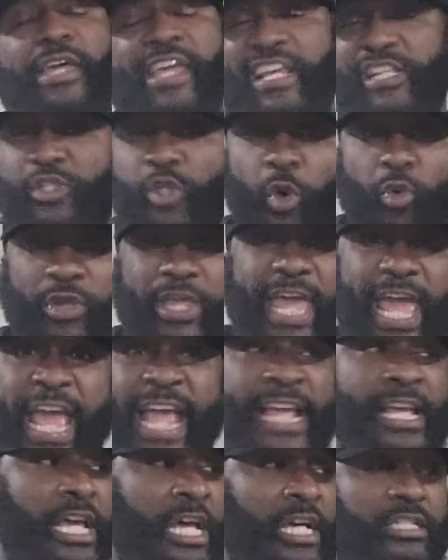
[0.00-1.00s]
It's
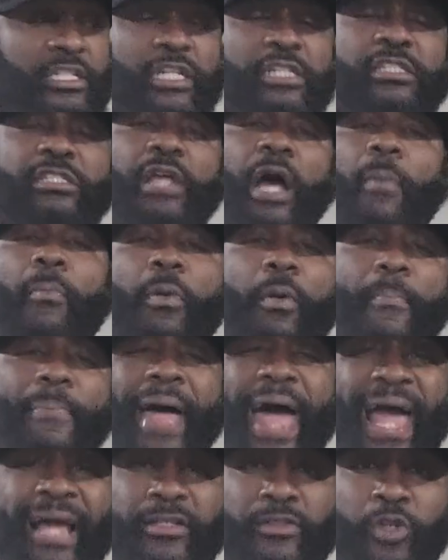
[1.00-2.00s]
okay. Just double
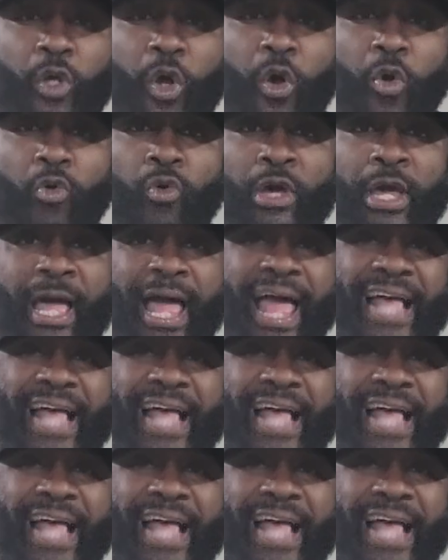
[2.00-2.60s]
back though.